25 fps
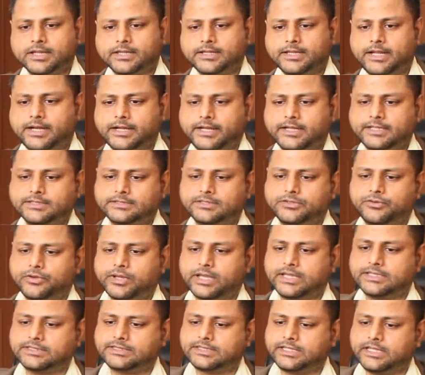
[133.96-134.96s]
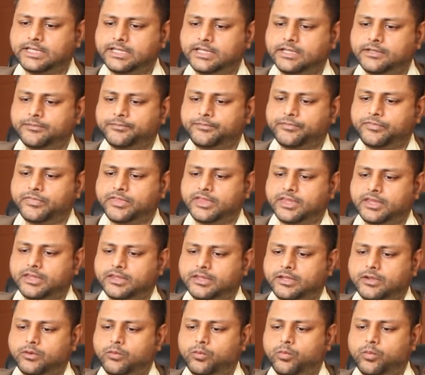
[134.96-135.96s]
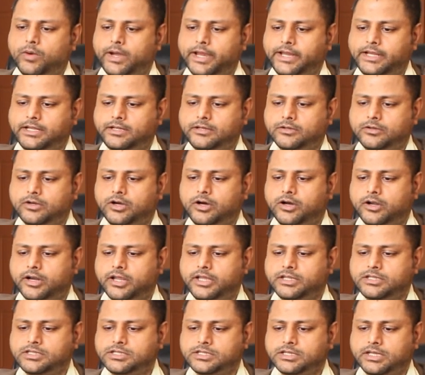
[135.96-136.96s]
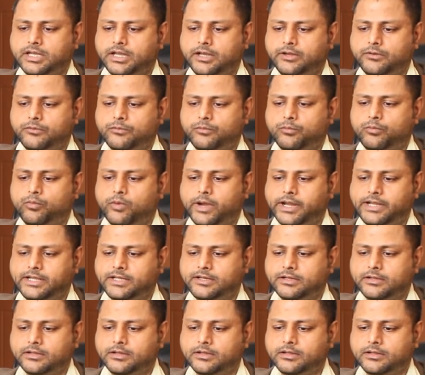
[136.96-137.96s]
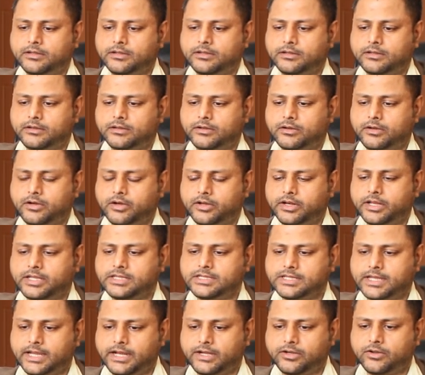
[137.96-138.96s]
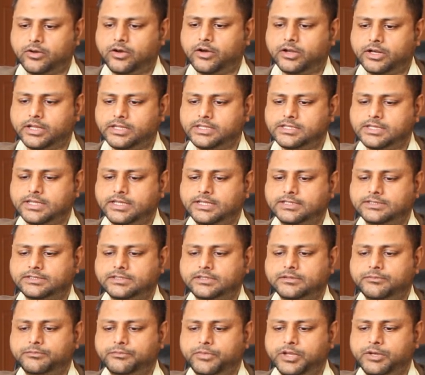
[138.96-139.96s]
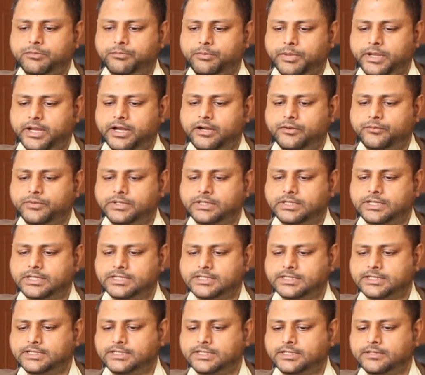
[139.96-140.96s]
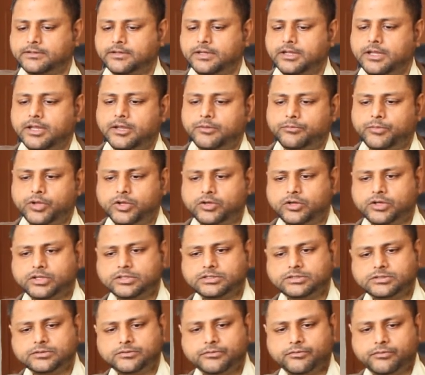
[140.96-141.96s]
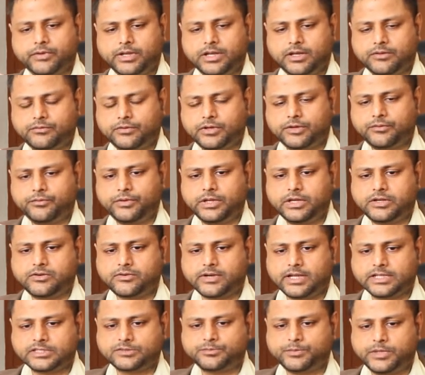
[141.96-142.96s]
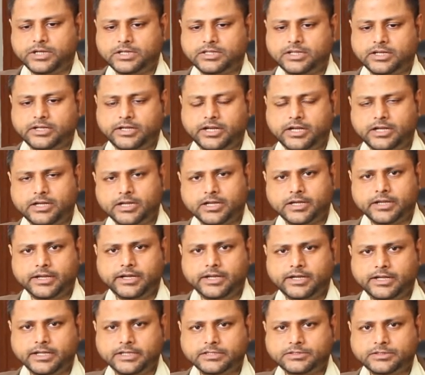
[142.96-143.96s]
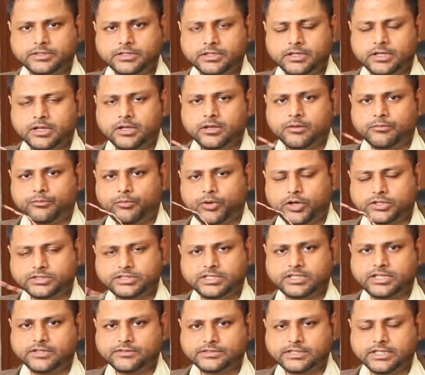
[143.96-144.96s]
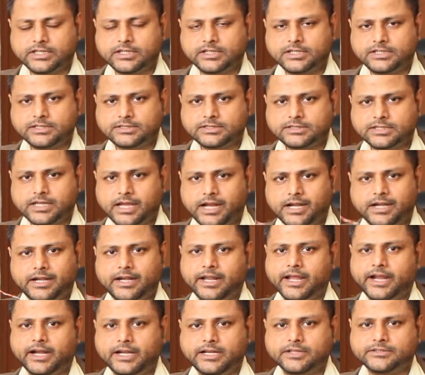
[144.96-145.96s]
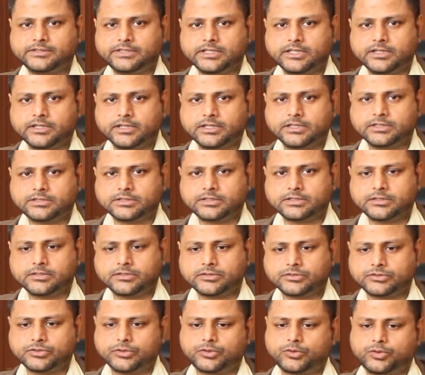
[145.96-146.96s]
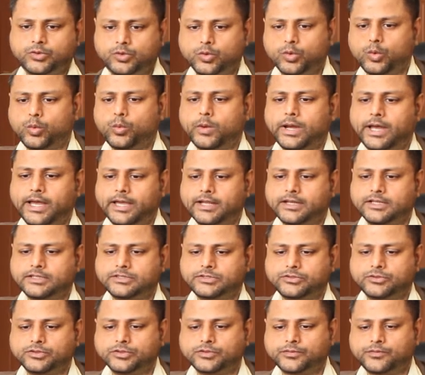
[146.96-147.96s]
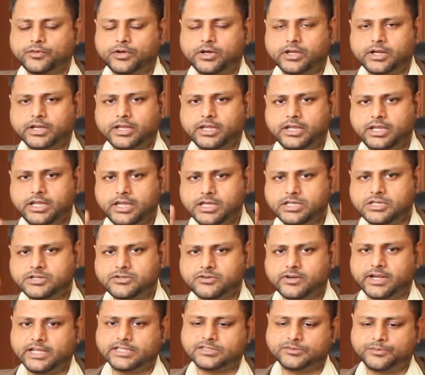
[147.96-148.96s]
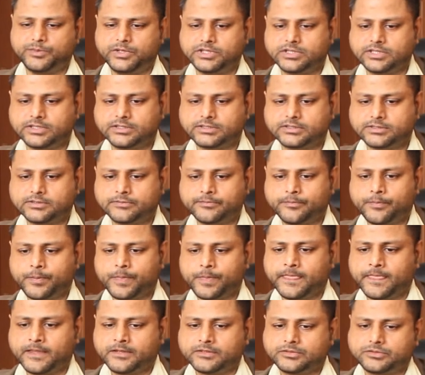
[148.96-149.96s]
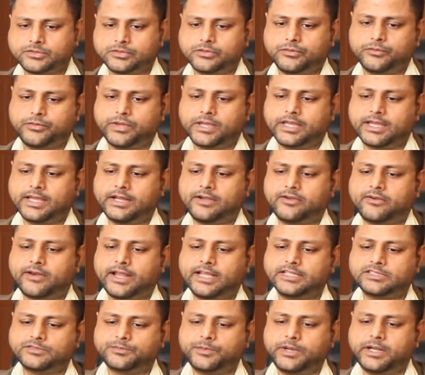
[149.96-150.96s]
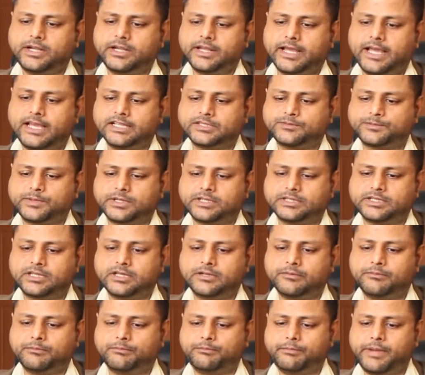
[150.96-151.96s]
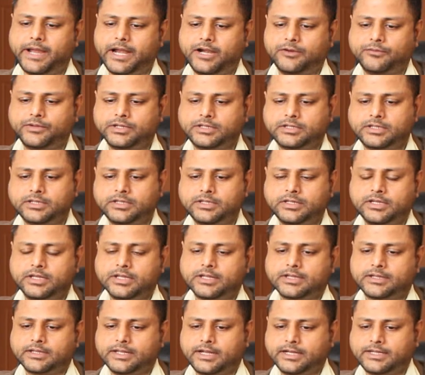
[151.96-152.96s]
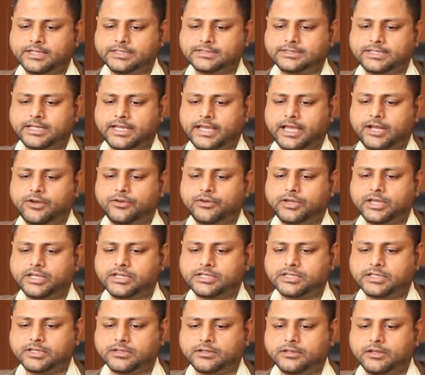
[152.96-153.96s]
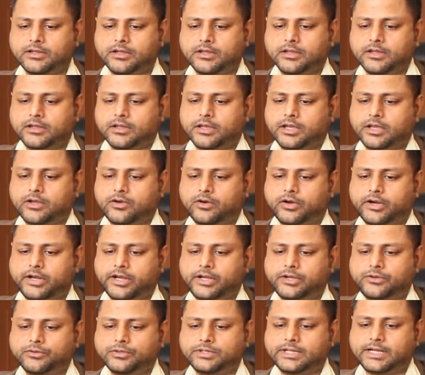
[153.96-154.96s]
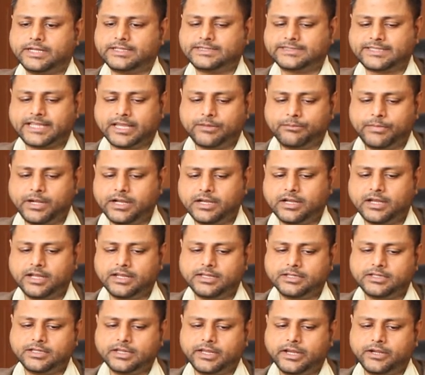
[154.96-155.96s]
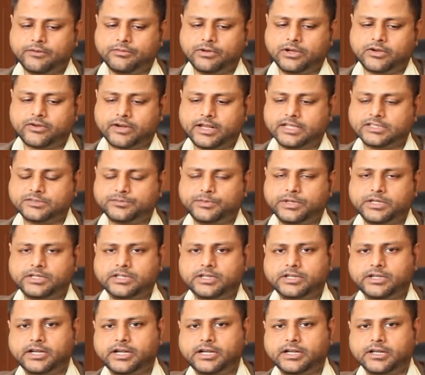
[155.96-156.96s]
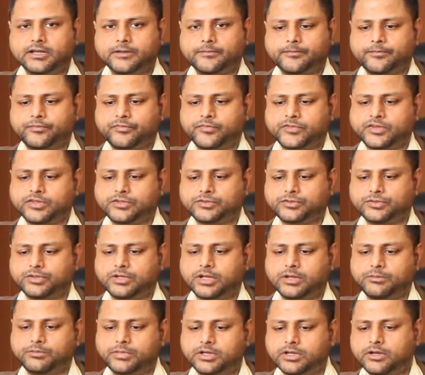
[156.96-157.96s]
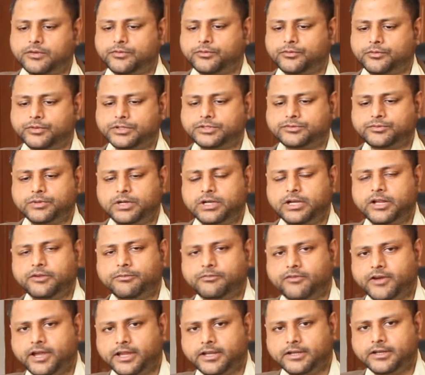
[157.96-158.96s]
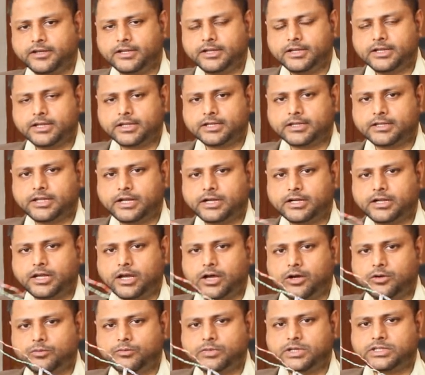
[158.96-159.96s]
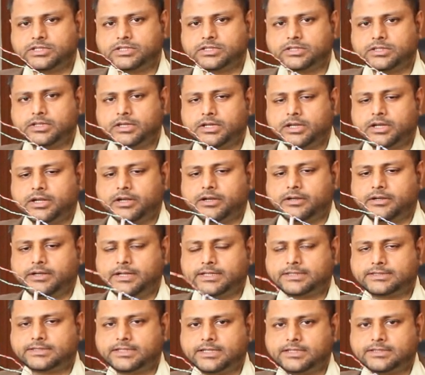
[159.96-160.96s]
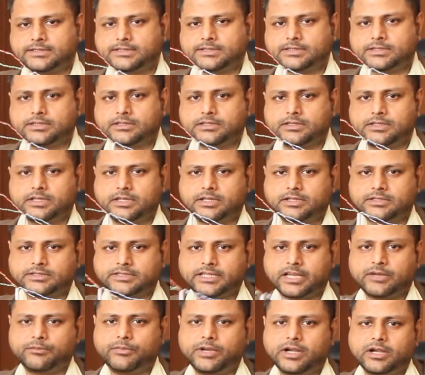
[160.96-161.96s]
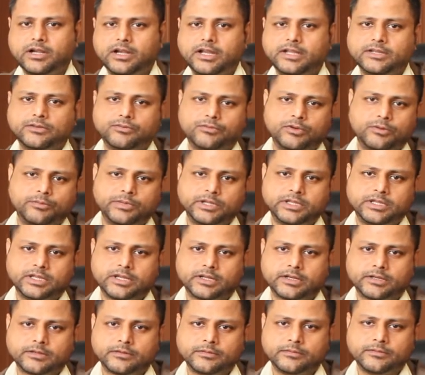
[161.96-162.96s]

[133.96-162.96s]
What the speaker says: that is, you can see the white, orange and white, orange and orange is being paired with each other, because whenever we transmit the data it is positive signals and negative signals. So 2 wire is used for each transmissions. So we can transmit as per the bandwidth, that is the allocation. According to that segment length, it will transmit the data. So number of twists will define that how much distance the segment length will be there.